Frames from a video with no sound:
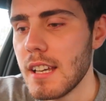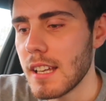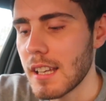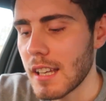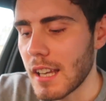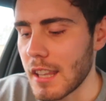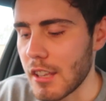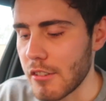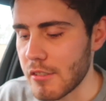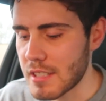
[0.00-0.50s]

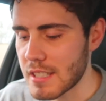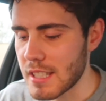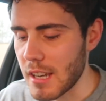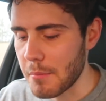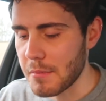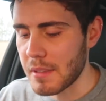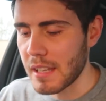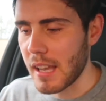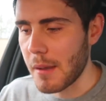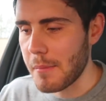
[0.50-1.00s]
Like, there is
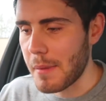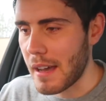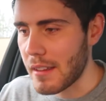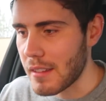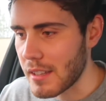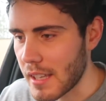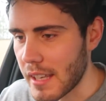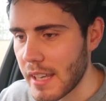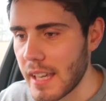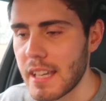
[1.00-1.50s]
something
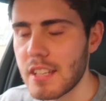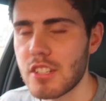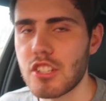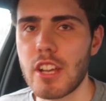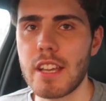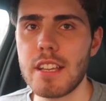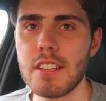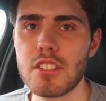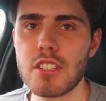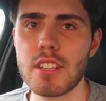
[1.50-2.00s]
about the gear
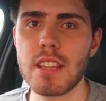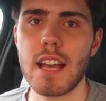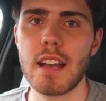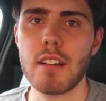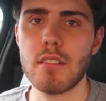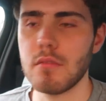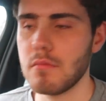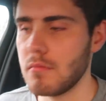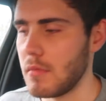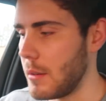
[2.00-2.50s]
change in that.
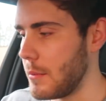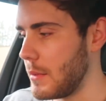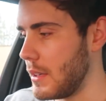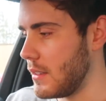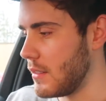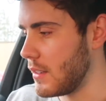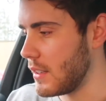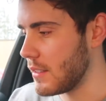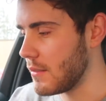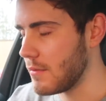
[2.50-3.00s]
I
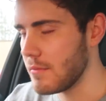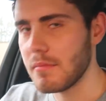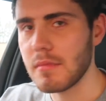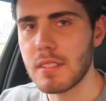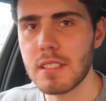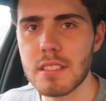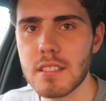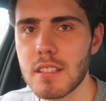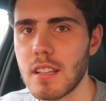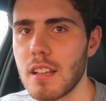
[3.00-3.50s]
mean,
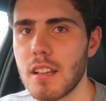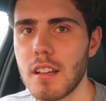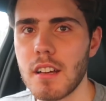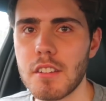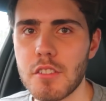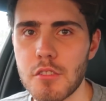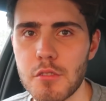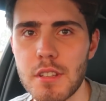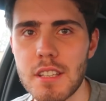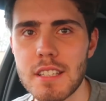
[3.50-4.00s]
I
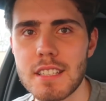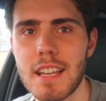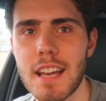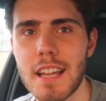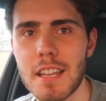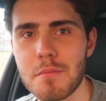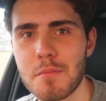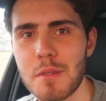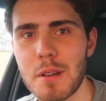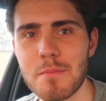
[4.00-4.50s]
do this
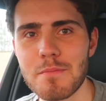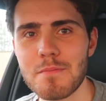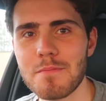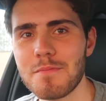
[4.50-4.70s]
hand, but...